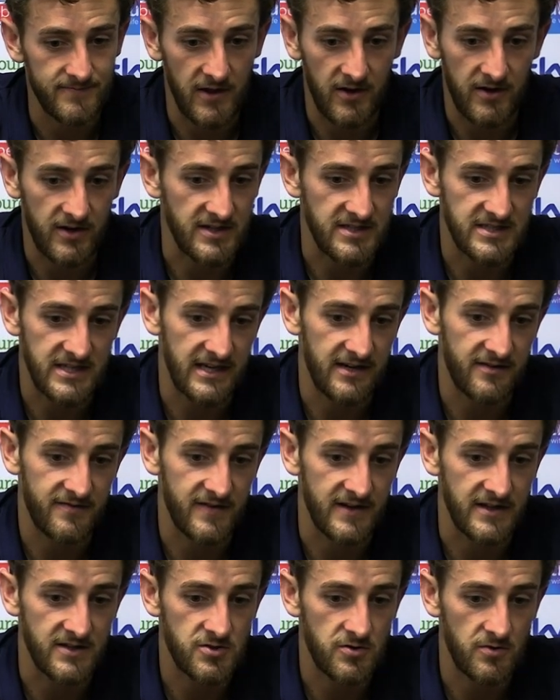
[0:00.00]
Like I said, I
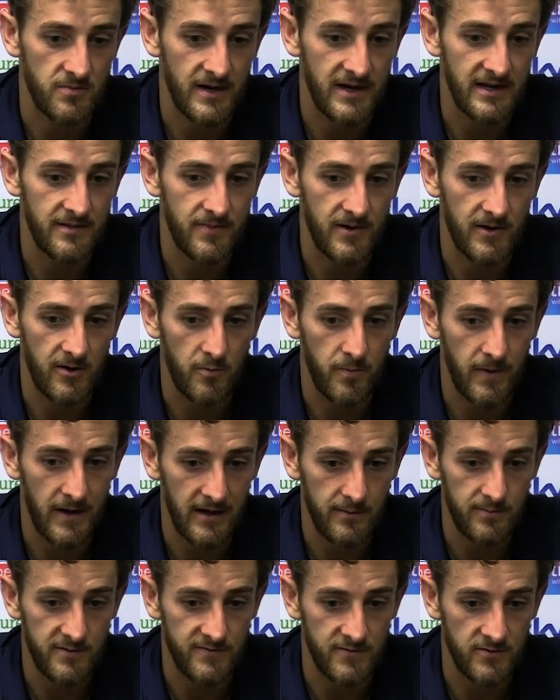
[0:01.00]
think too many below
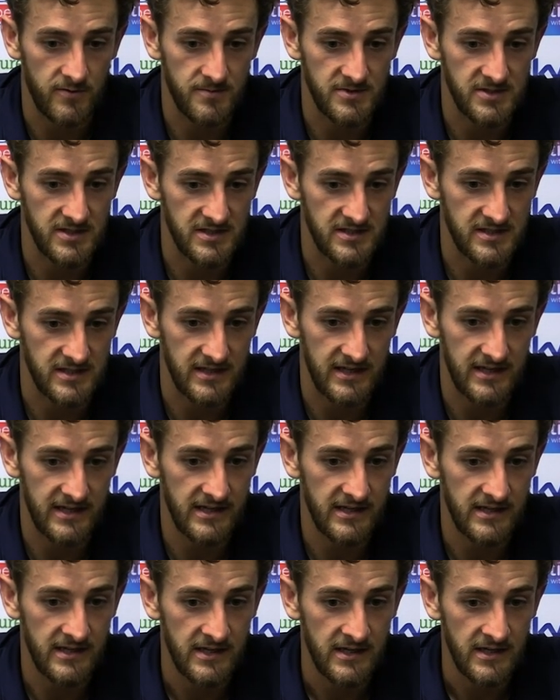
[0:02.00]
par performances
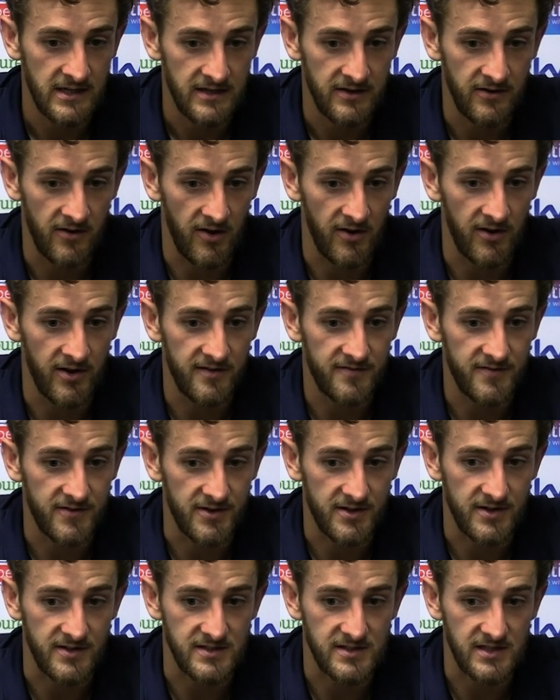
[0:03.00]
today. Not enough
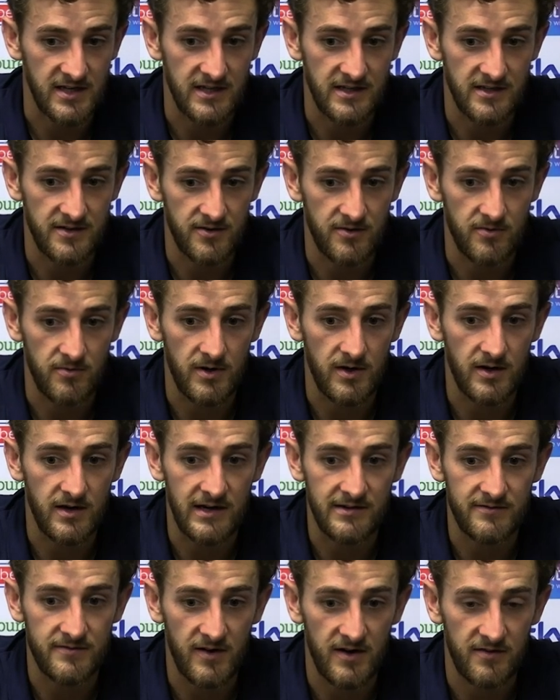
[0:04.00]
that can say, you know
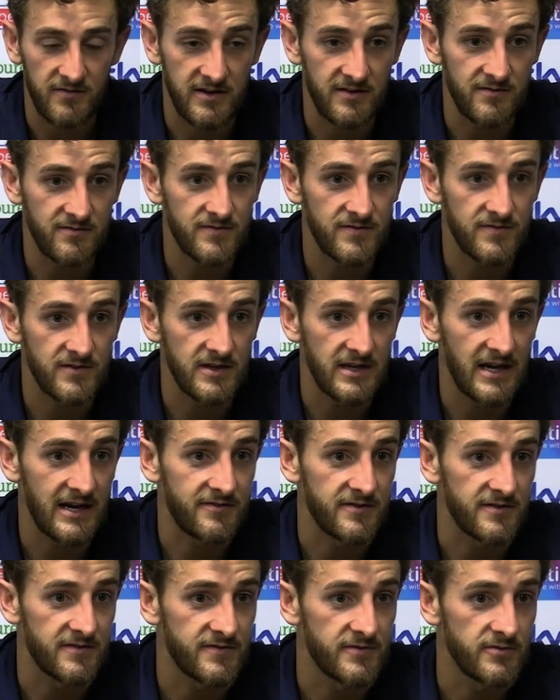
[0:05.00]
what, I've given the
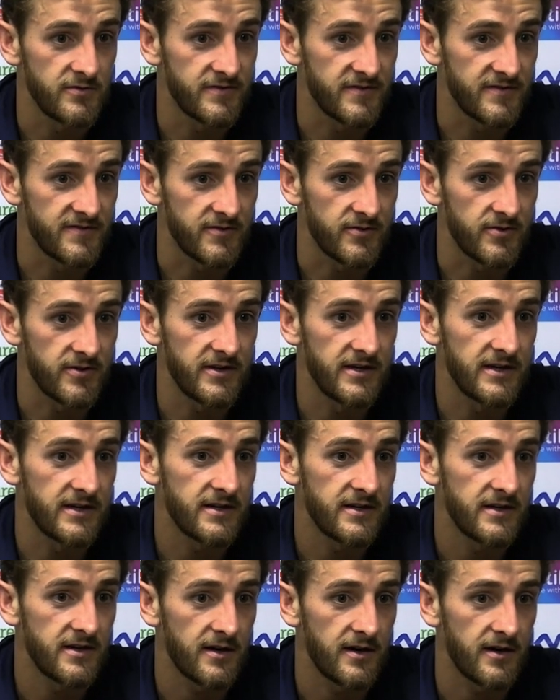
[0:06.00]
gaffer food for thought
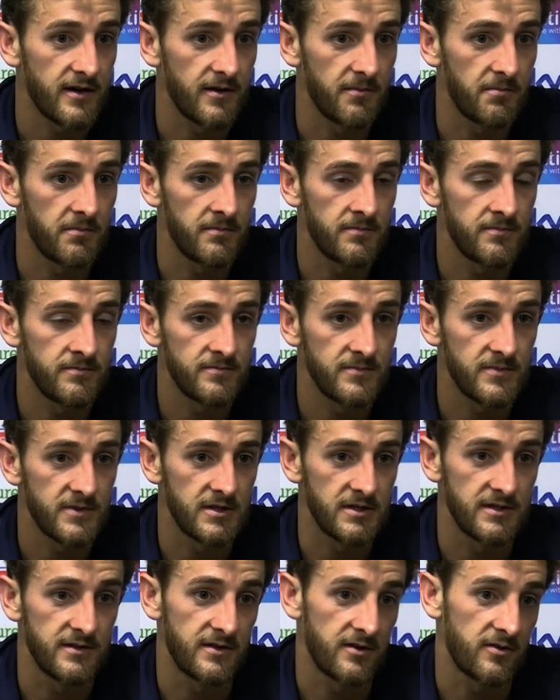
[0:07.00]
here, and
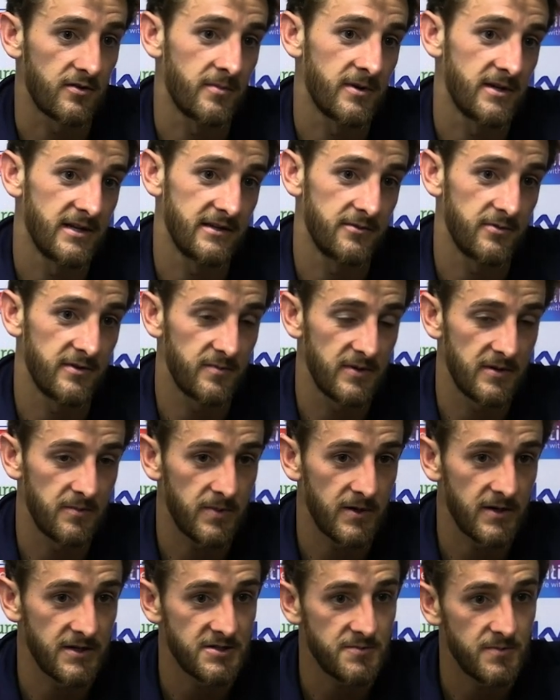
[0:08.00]
ultimately we've
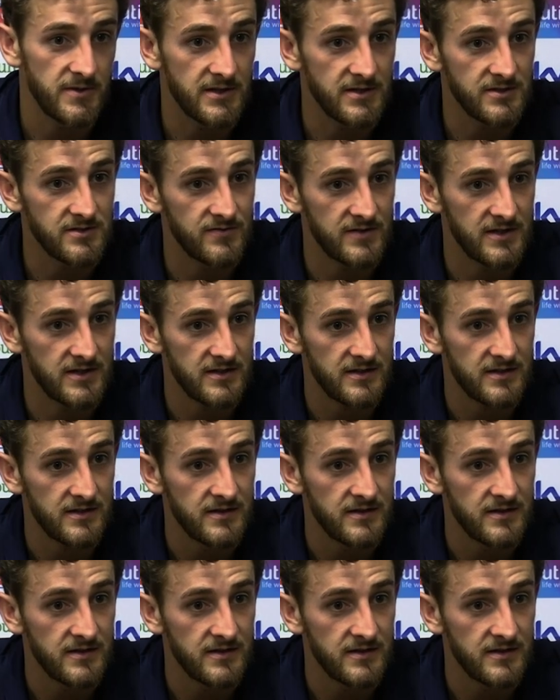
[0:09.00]
been punished because of it.